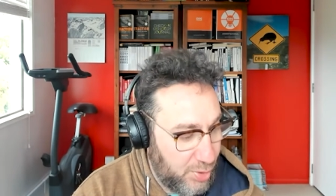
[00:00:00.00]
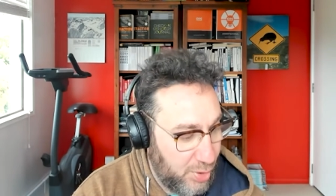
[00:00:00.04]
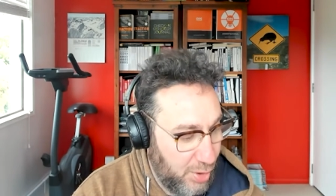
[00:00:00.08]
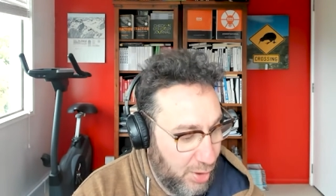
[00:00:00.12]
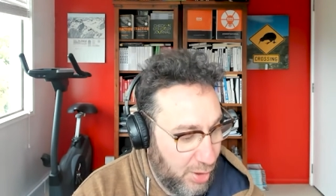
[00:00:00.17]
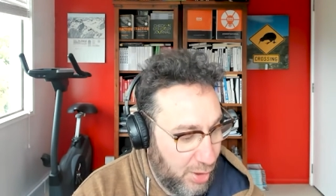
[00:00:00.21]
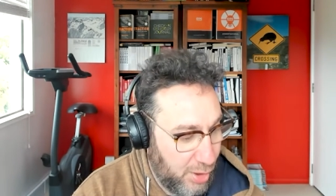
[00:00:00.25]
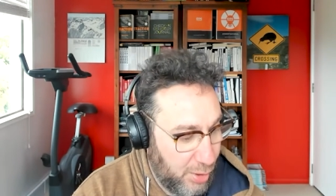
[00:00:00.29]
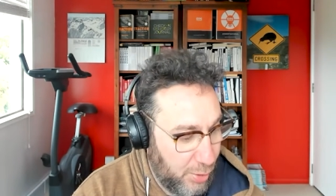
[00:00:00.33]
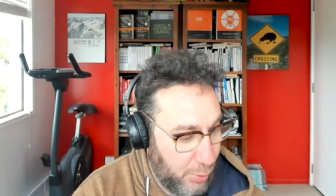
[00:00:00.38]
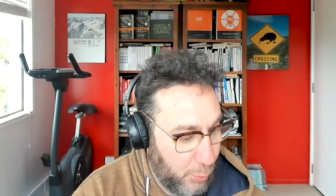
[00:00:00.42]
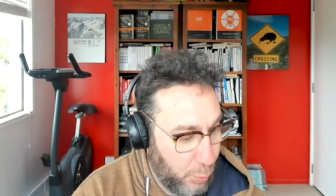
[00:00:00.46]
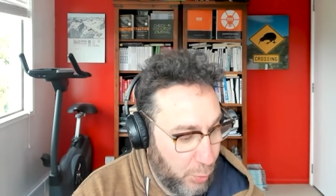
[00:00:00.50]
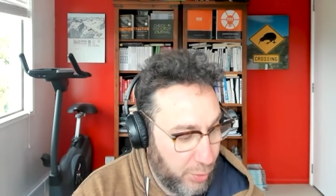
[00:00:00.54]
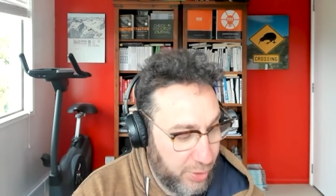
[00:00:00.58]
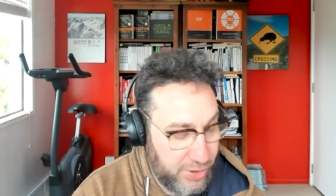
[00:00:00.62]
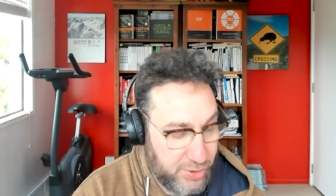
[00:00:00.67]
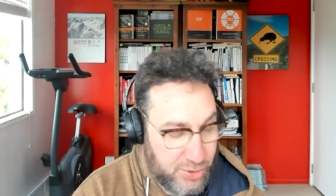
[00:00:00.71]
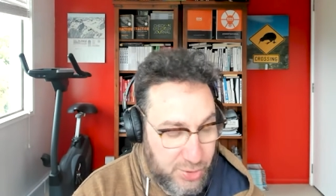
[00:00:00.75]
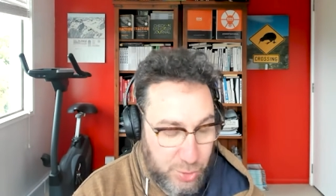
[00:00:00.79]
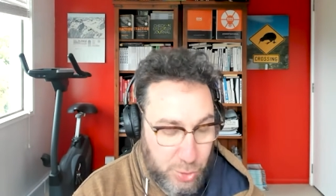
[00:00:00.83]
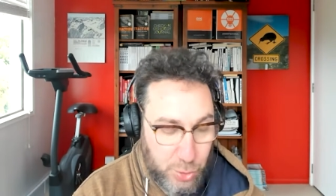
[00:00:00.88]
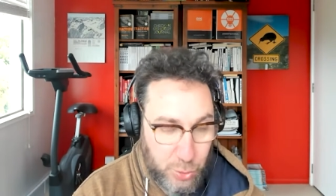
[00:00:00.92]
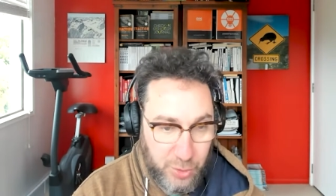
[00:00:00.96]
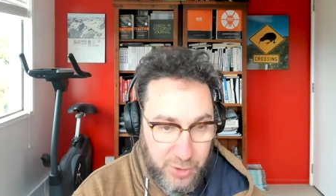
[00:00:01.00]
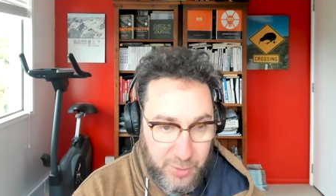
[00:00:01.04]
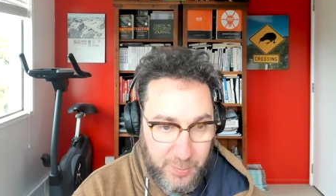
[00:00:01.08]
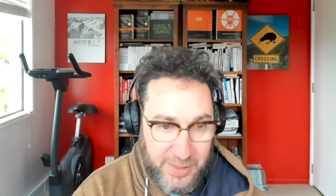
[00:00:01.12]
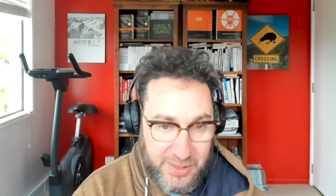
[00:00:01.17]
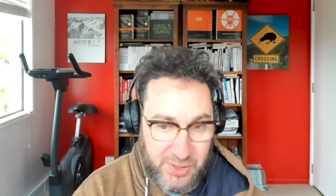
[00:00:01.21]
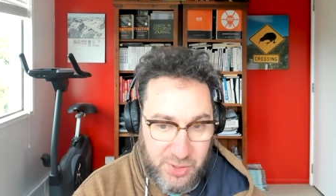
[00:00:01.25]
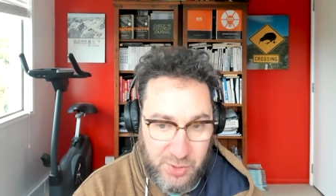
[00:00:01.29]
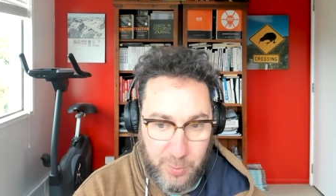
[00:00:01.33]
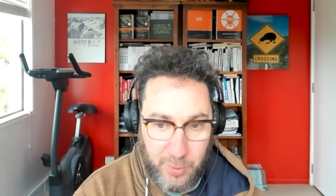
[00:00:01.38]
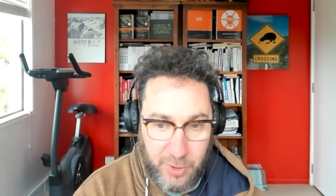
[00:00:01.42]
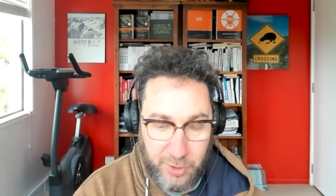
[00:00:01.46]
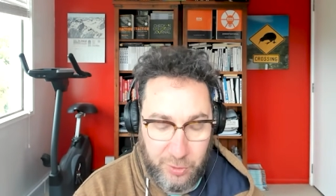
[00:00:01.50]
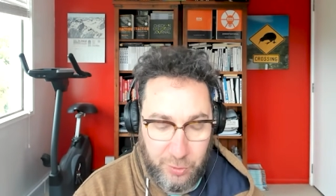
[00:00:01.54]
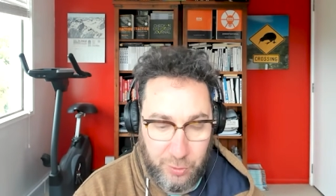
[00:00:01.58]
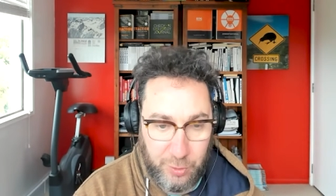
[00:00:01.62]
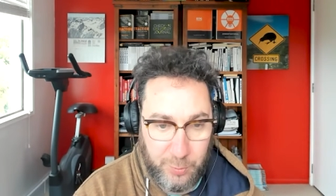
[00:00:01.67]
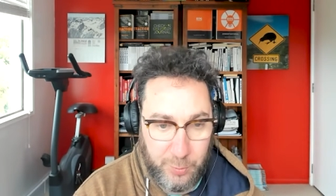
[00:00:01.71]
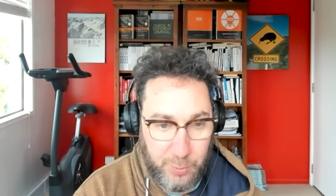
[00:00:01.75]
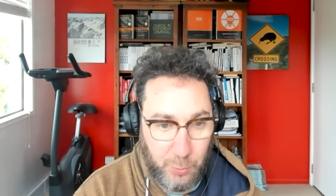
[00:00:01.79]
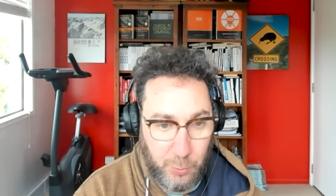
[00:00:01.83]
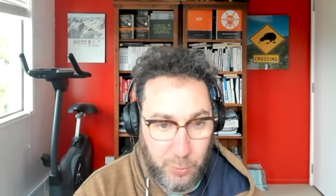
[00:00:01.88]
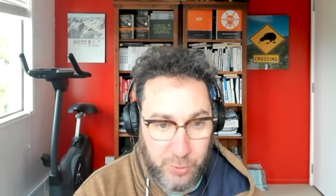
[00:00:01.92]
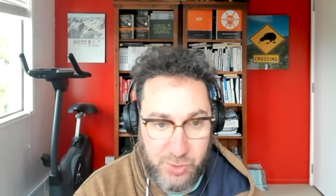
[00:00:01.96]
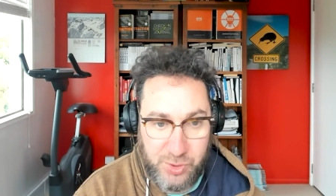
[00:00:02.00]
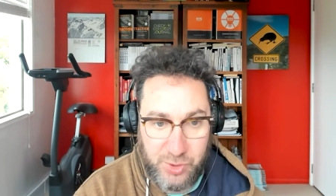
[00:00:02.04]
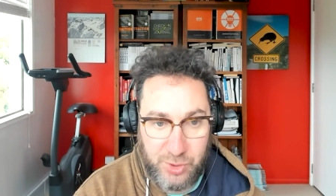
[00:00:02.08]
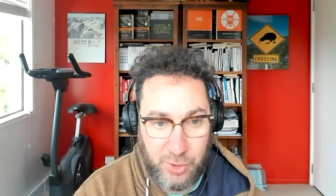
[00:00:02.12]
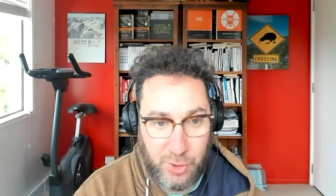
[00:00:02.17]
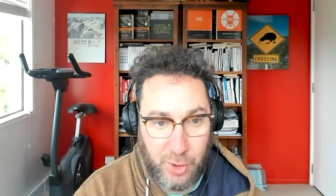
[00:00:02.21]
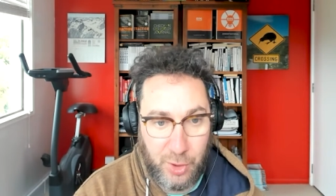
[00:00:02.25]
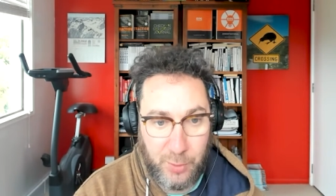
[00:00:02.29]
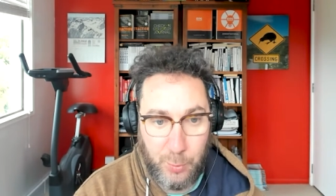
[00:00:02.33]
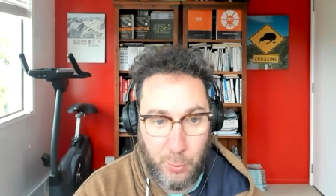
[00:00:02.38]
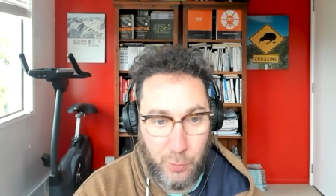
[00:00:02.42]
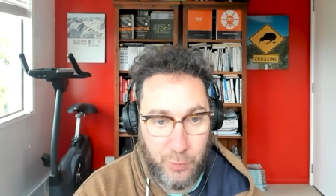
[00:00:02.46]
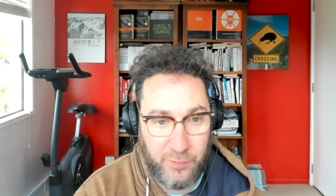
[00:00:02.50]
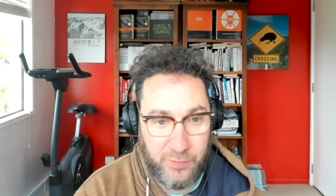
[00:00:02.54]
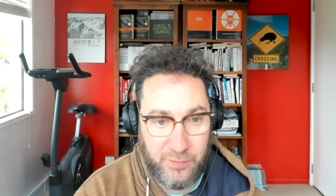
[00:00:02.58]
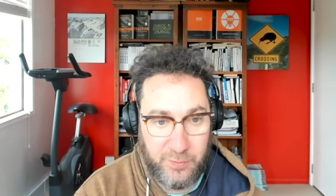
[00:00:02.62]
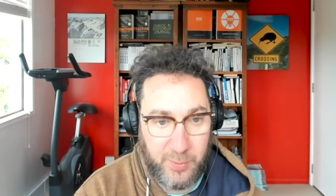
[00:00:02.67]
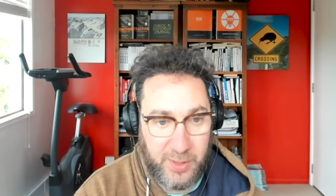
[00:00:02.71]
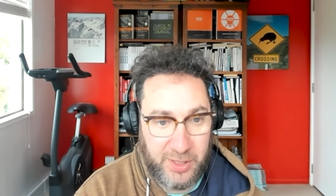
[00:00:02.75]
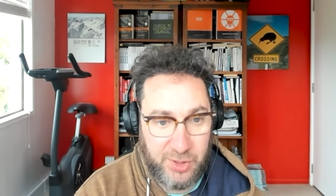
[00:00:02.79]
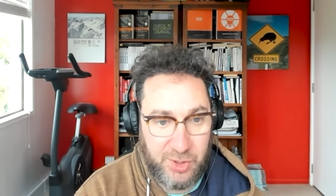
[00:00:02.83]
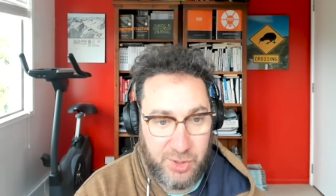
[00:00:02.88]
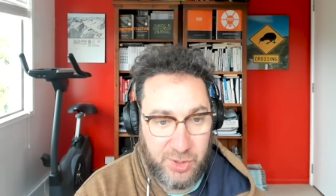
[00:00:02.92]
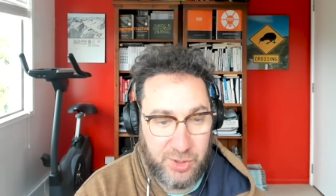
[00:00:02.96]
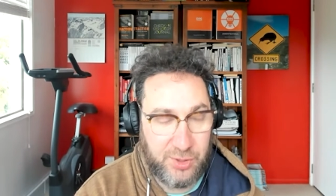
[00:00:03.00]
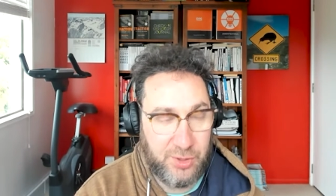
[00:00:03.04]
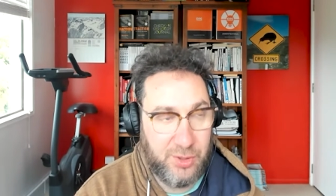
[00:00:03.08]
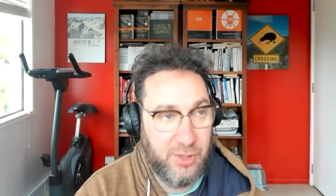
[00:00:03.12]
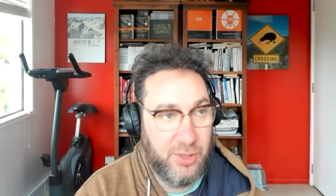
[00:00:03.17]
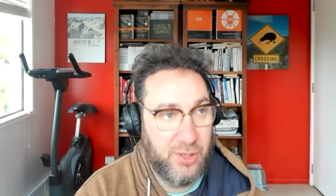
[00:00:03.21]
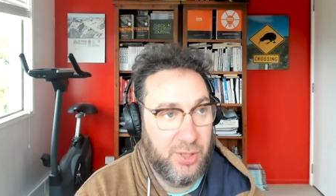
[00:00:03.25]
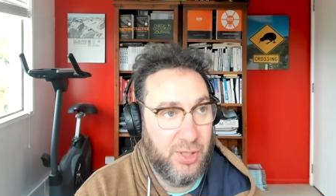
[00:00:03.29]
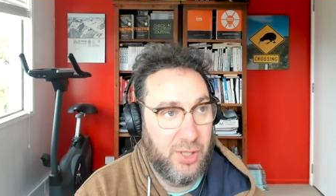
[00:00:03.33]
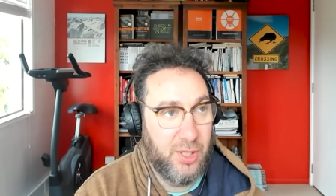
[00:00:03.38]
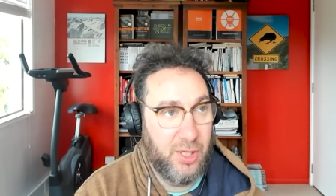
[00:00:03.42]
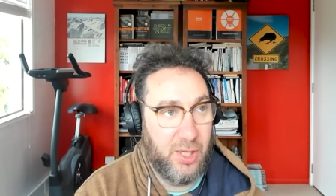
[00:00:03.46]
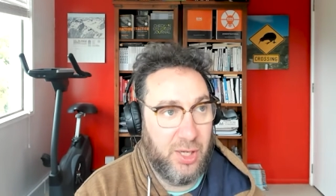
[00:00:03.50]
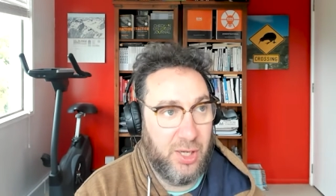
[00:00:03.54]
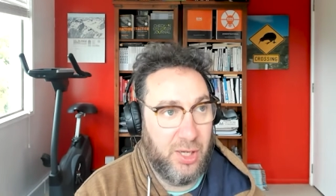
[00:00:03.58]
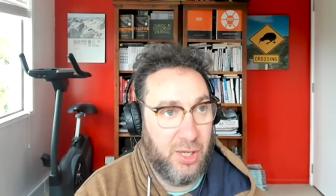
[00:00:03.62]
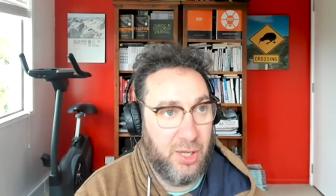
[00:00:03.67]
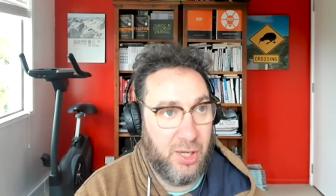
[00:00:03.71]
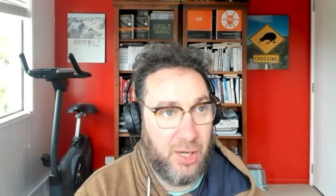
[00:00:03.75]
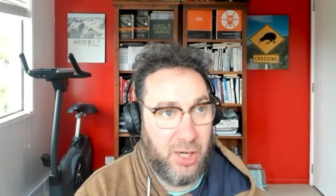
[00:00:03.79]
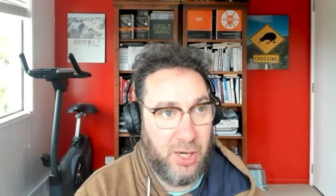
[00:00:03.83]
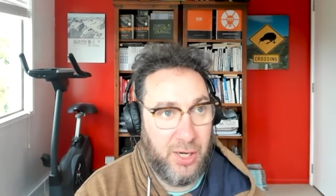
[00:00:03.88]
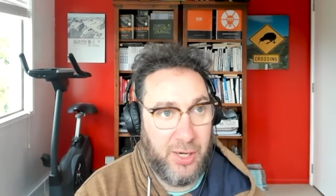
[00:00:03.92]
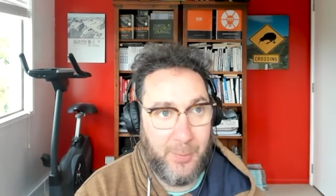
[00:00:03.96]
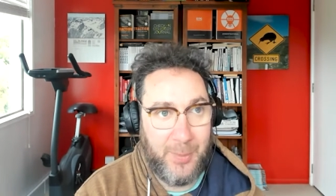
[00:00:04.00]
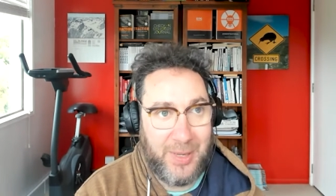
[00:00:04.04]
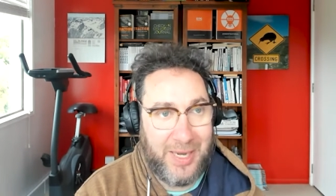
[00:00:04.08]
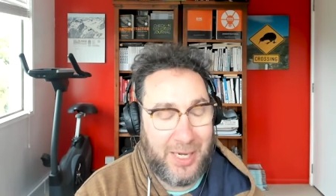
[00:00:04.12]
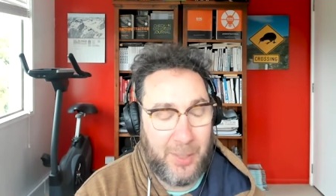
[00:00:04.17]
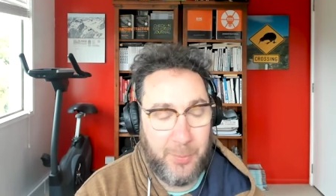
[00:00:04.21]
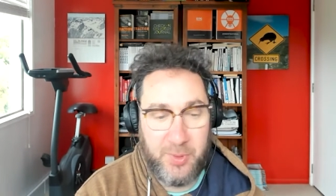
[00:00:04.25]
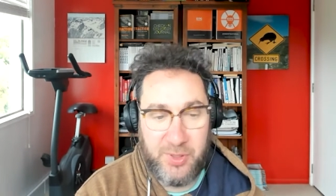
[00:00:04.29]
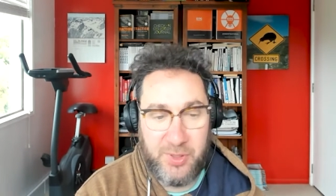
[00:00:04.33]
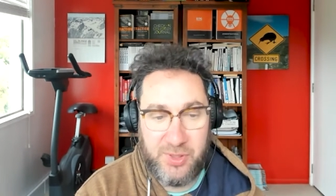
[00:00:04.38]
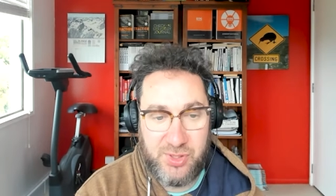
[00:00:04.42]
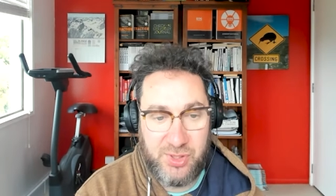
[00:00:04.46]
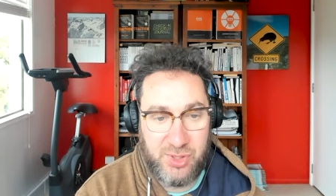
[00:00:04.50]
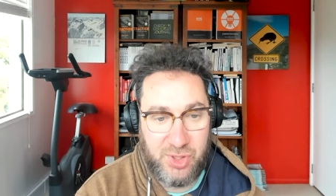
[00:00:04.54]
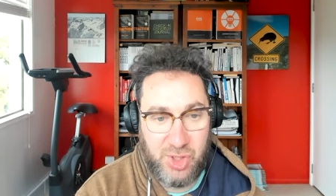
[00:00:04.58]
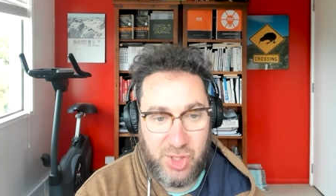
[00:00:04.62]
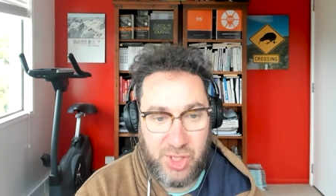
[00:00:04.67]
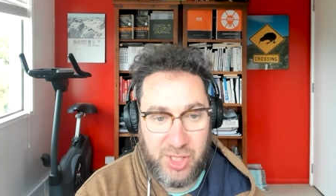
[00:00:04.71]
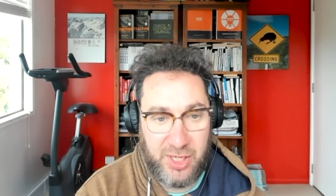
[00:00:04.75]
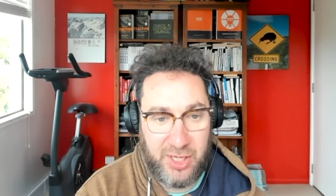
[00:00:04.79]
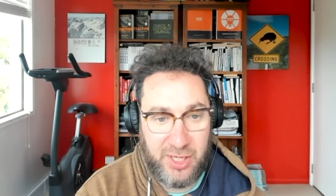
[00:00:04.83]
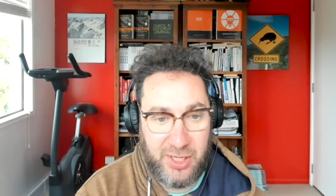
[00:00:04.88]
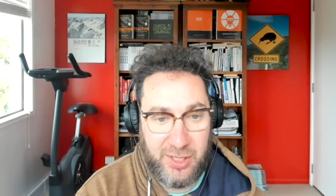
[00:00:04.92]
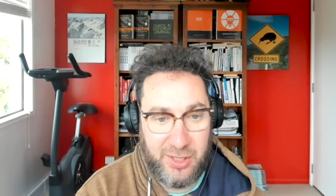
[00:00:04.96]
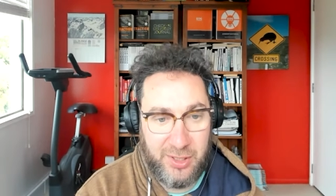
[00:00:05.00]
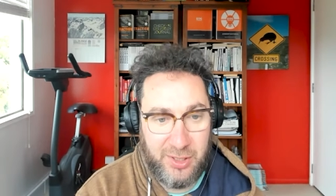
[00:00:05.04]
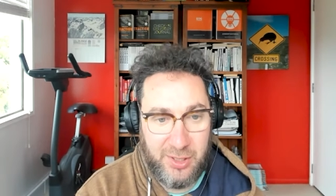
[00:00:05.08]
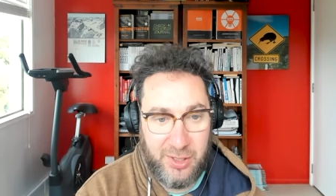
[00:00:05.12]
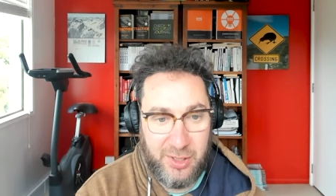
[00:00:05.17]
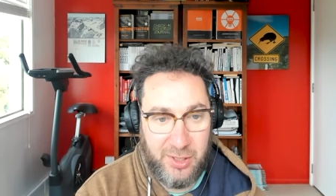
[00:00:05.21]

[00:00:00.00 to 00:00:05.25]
wanting to join a mastermind group and wants to know more information, I am happy to share